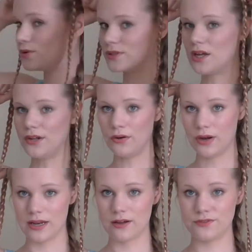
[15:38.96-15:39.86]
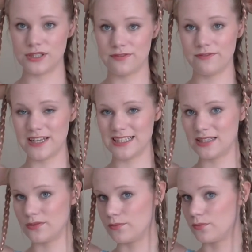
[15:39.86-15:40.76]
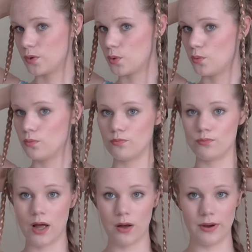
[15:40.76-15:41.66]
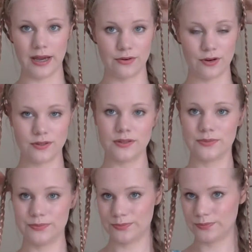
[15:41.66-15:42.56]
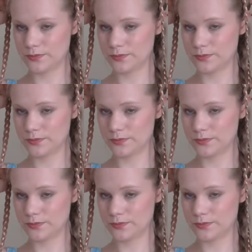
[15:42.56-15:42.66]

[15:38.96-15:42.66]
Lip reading: If yours aren't long enough, just fix them part way across.